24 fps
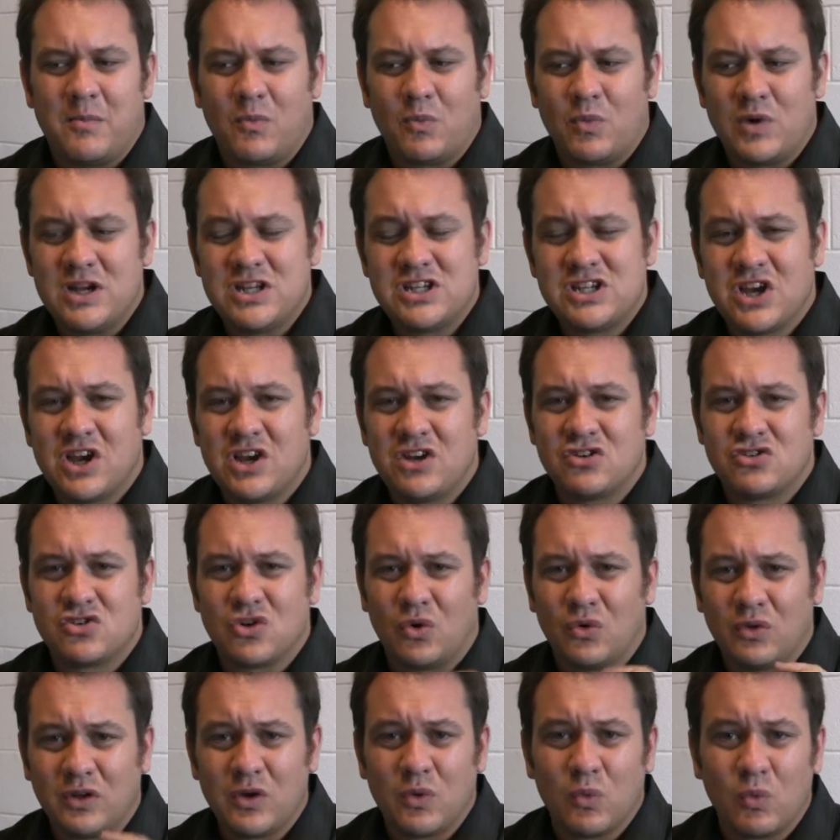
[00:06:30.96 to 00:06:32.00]
we changed
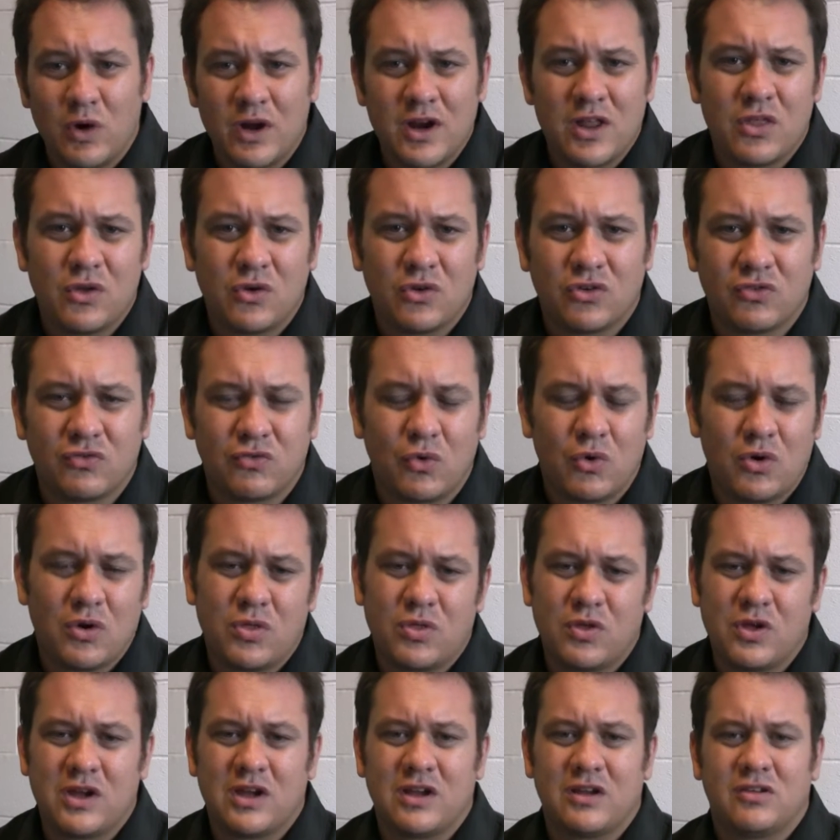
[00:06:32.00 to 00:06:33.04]
only one of those 4
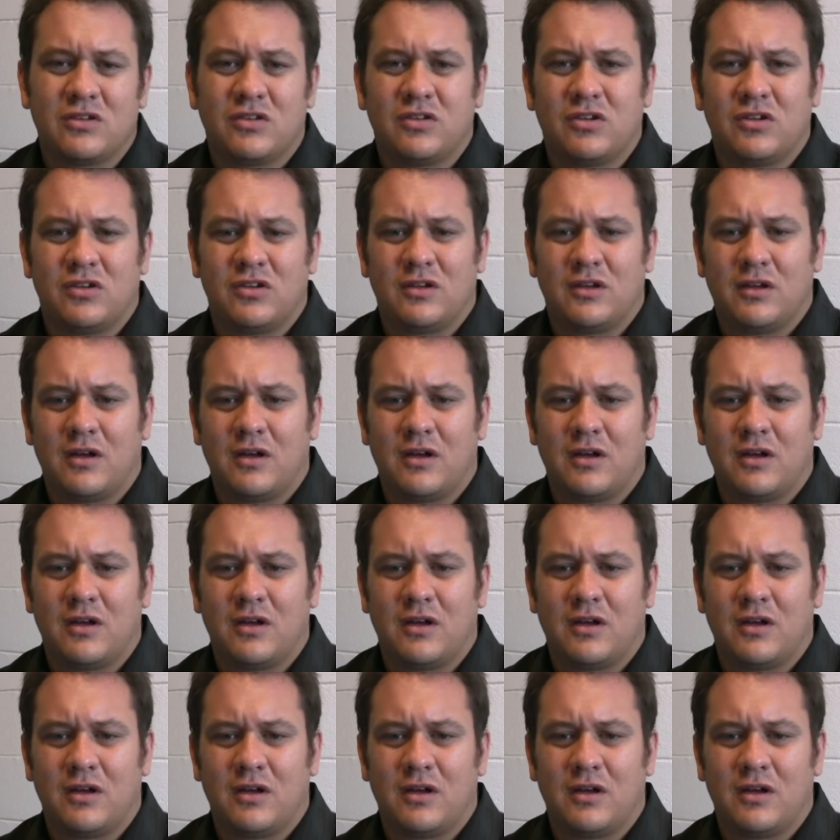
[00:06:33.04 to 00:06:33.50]
things